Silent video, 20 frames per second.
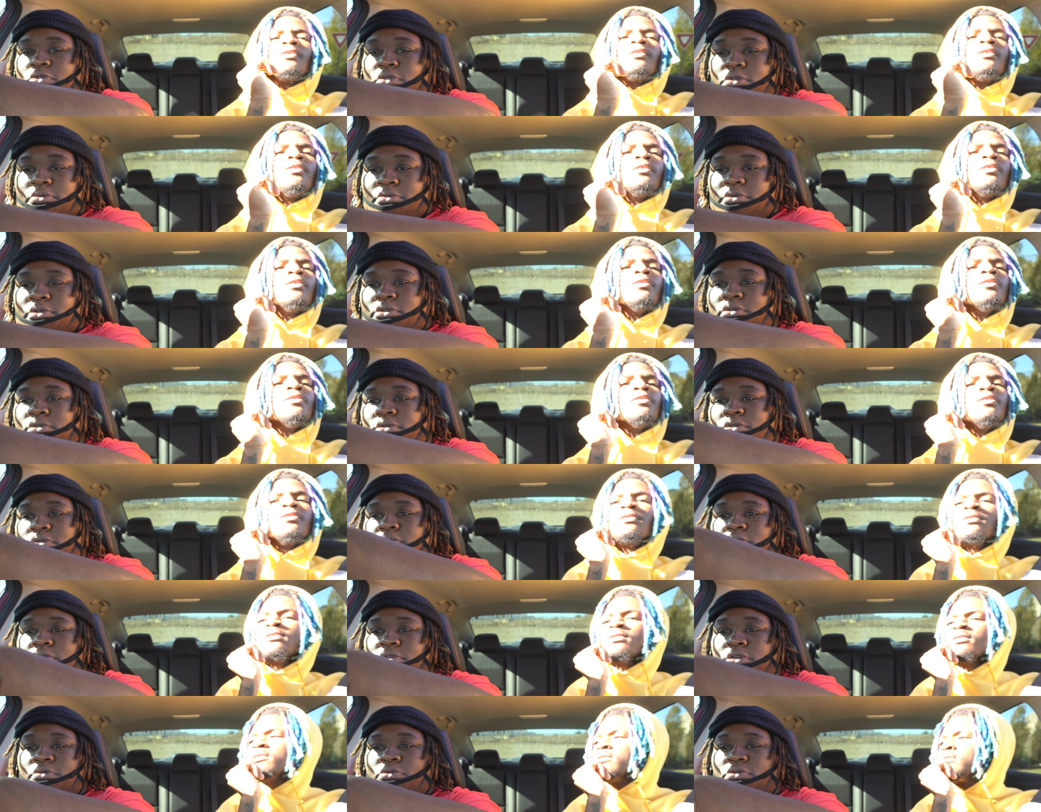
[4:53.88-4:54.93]
Speaker 1: going up there.
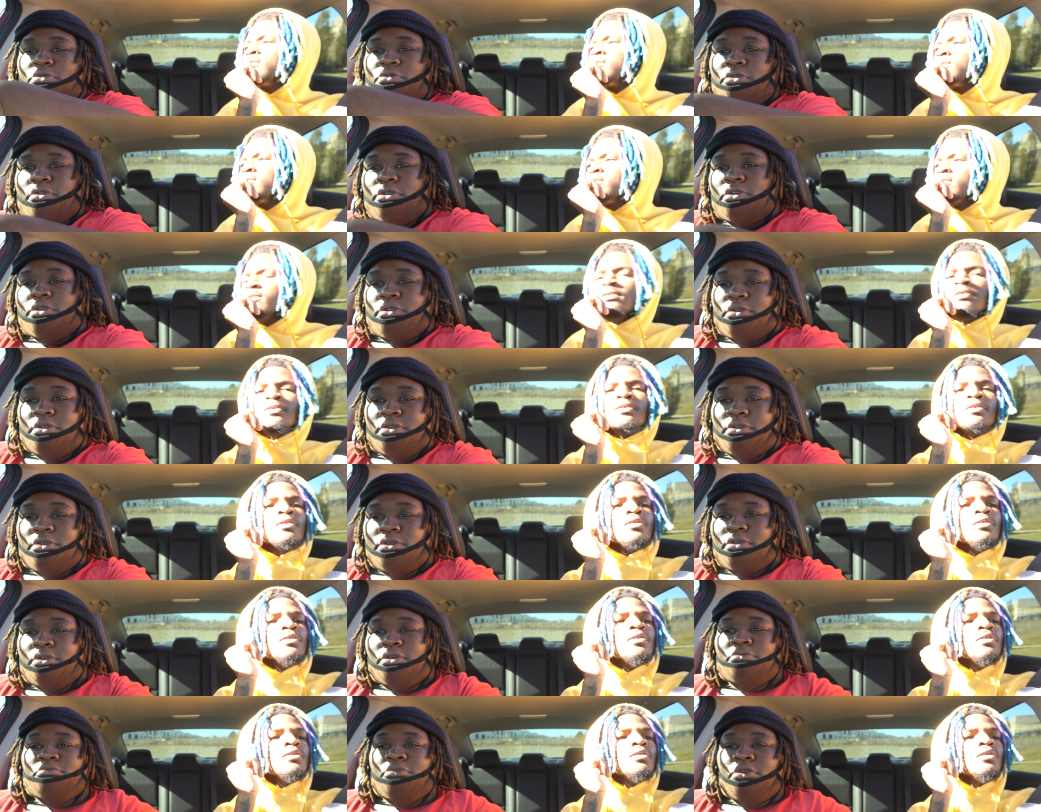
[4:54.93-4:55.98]
Keep going, nigga.
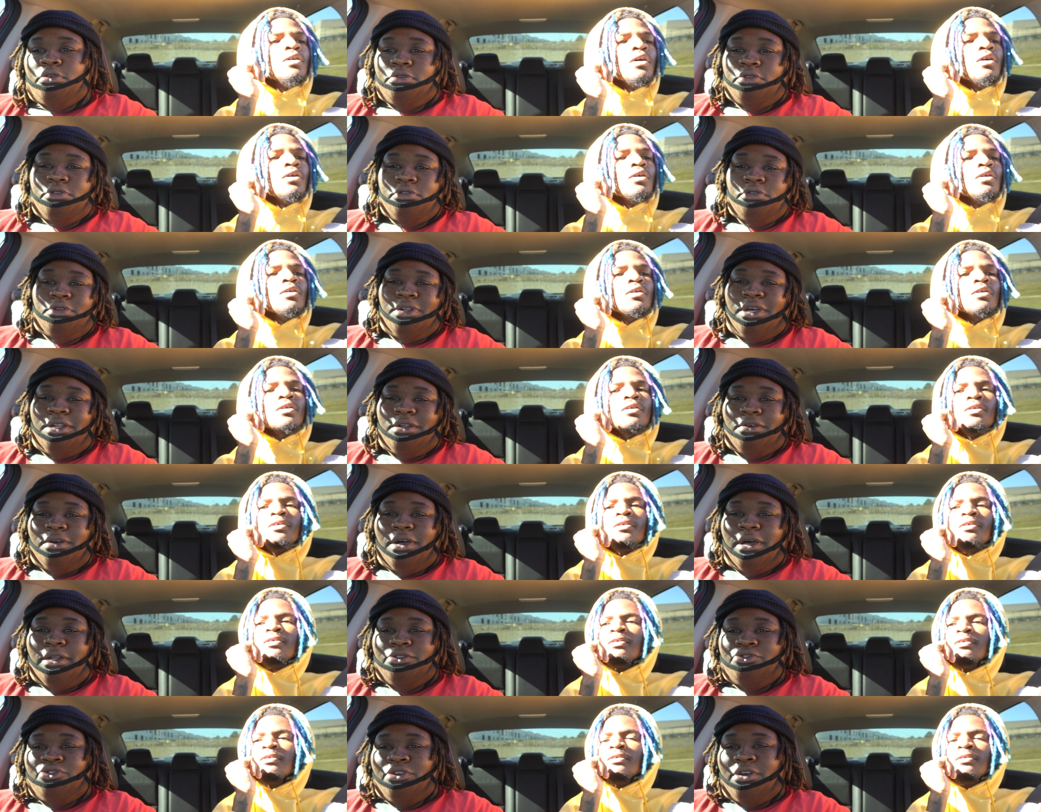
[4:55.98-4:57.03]
Bro, do you not know how
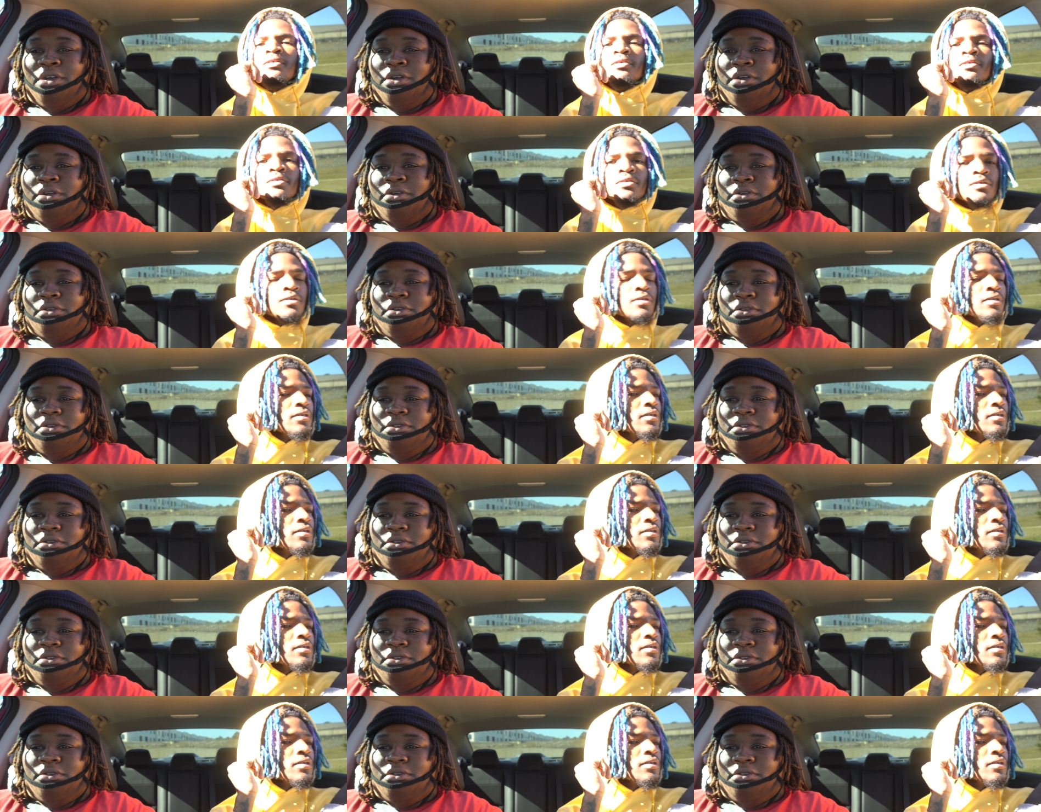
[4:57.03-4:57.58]
to drive?